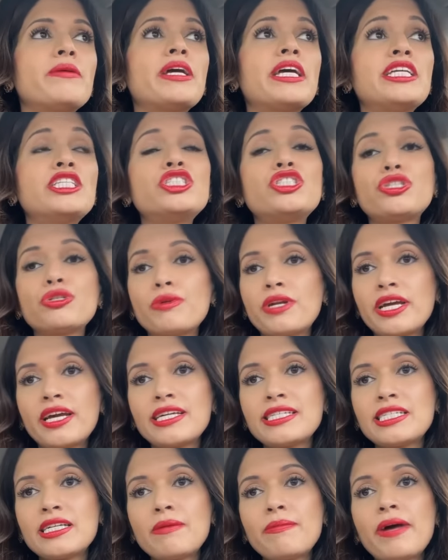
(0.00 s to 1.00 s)

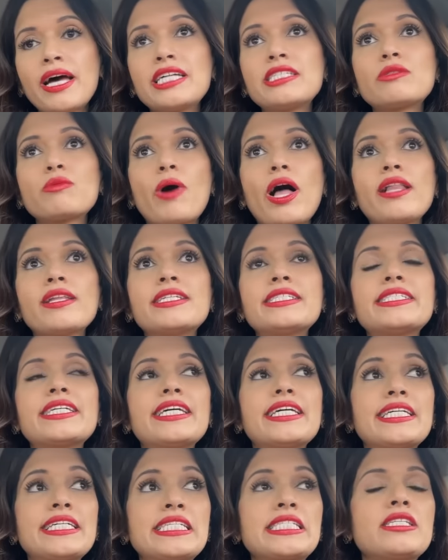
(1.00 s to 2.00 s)
Judaism as well as
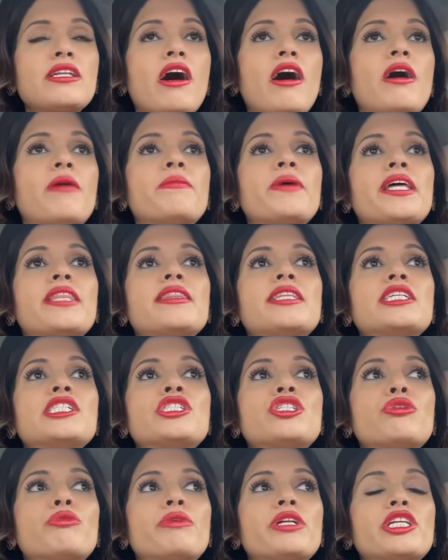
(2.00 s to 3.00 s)
Islam. In these
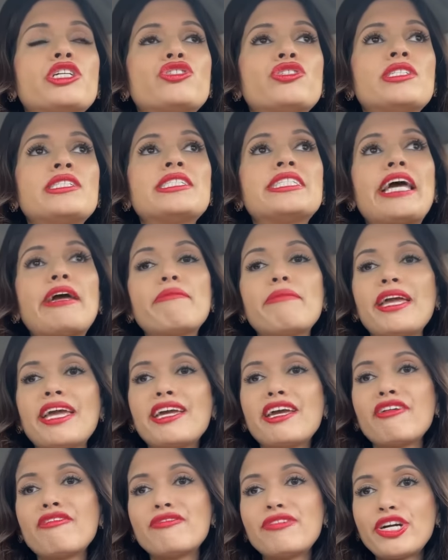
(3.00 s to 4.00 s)
two religions, they
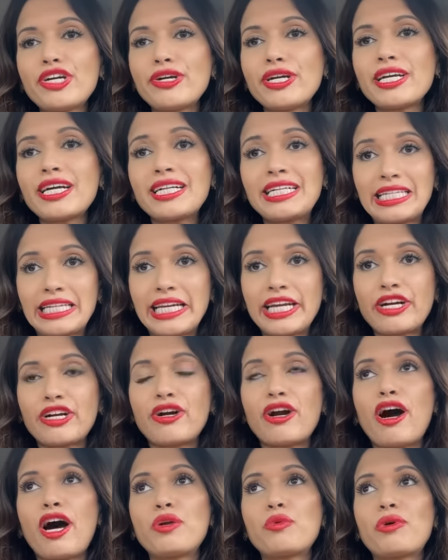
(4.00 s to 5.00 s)
make it very clear
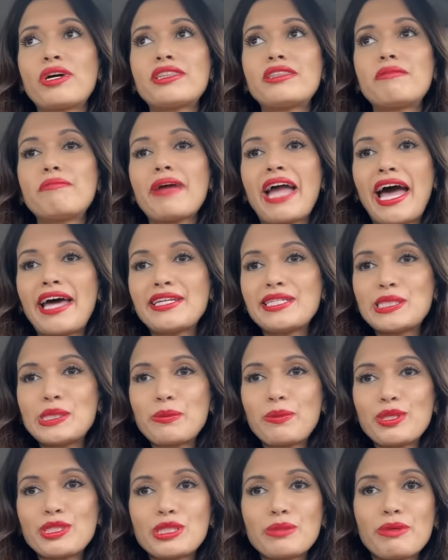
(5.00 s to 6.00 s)
on what the man is
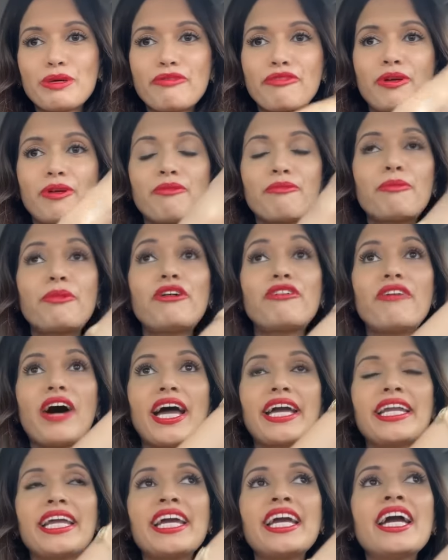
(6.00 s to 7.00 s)
supposed to be
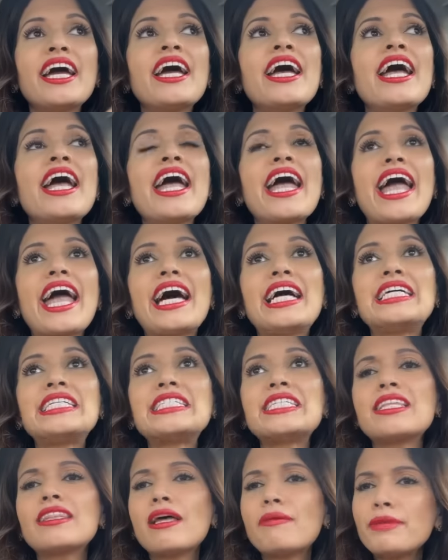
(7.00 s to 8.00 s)
providing. And
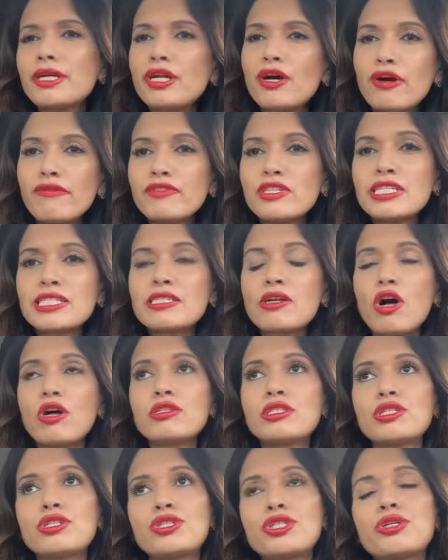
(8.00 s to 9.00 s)
let me know if this is
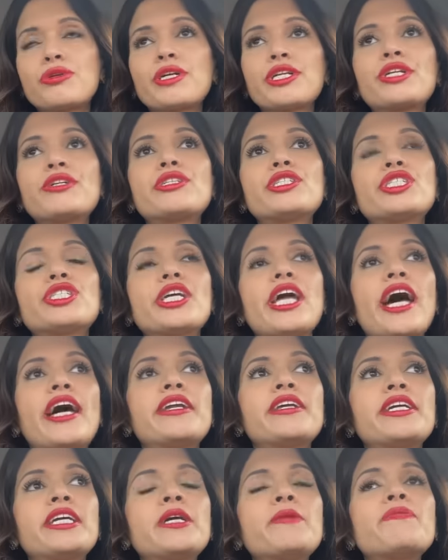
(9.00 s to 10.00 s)
also true in
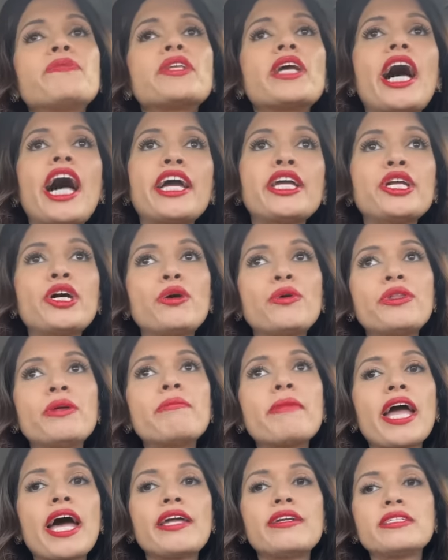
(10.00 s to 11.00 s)
Christianity. I know the
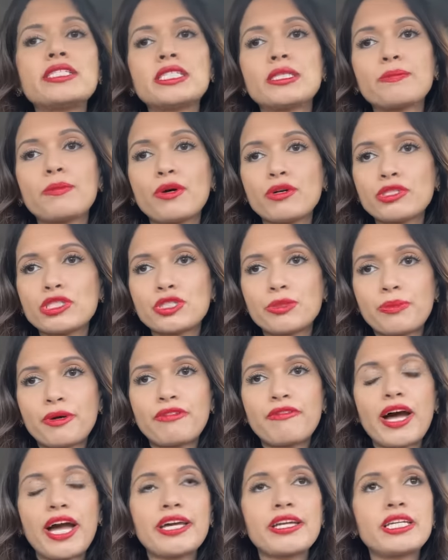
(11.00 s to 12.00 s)
man is supposed to
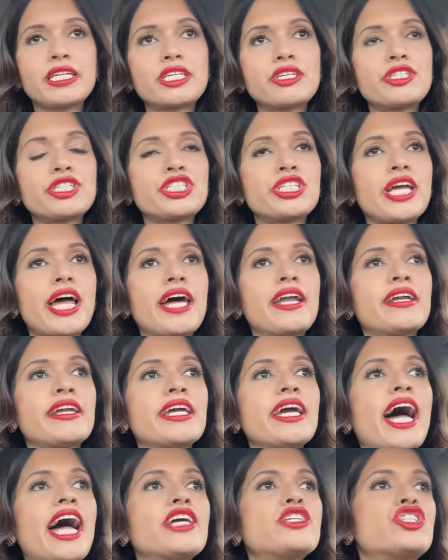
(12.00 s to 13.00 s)
provide in
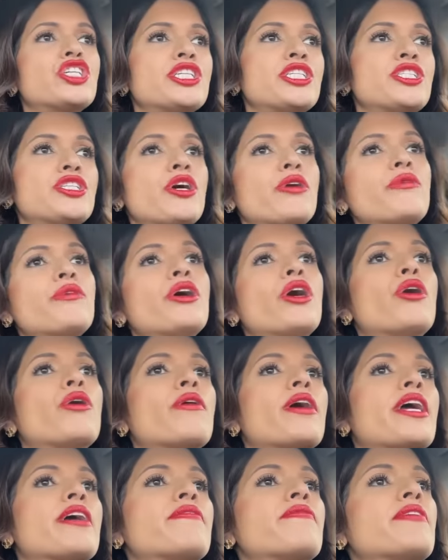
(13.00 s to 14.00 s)
Christianity. I just don't know
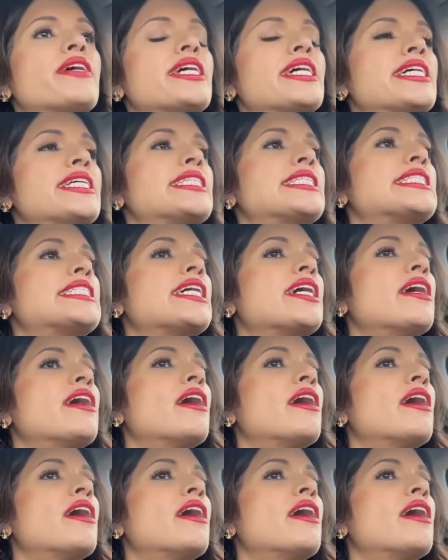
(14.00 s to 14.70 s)
if it's